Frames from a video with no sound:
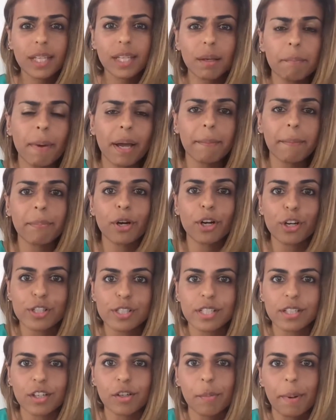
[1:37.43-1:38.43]
My
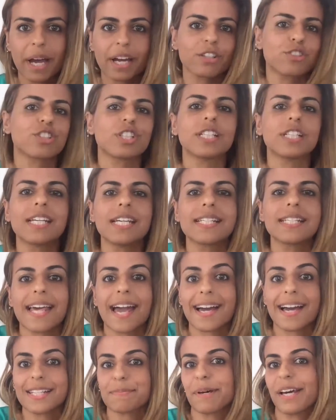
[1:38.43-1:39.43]
personal passion is
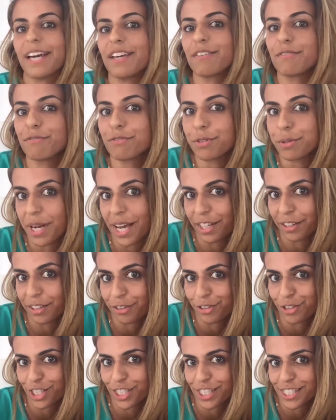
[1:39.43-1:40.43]
asthma and food
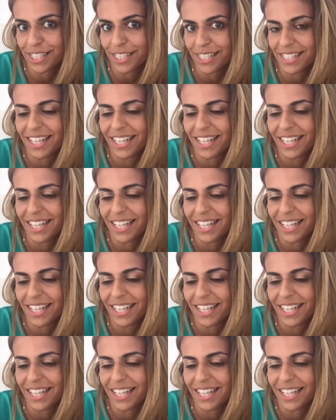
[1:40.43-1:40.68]
allergies.